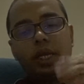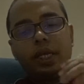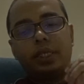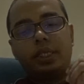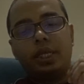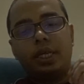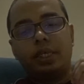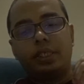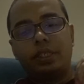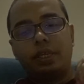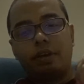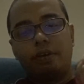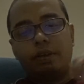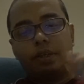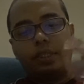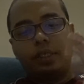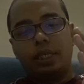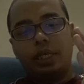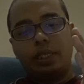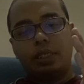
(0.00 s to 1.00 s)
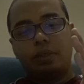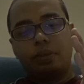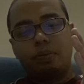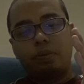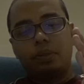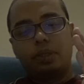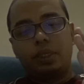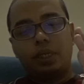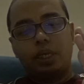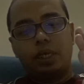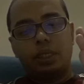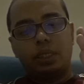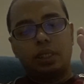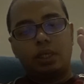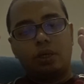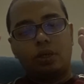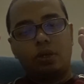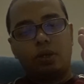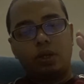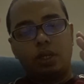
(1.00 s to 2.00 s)
less than 6
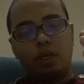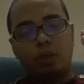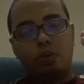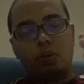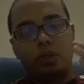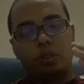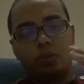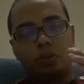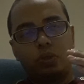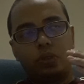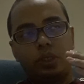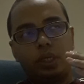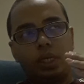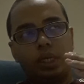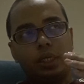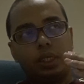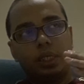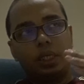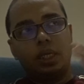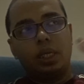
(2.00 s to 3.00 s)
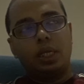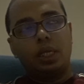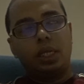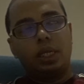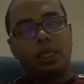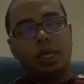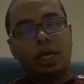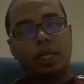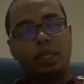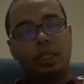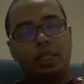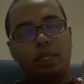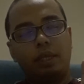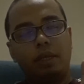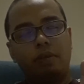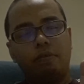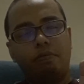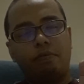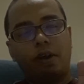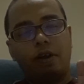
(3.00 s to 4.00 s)
or equal to 6,
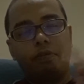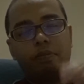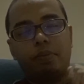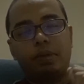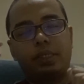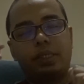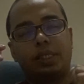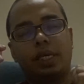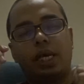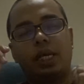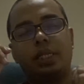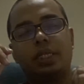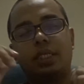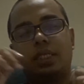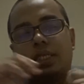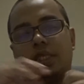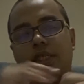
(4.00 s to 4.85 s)
95%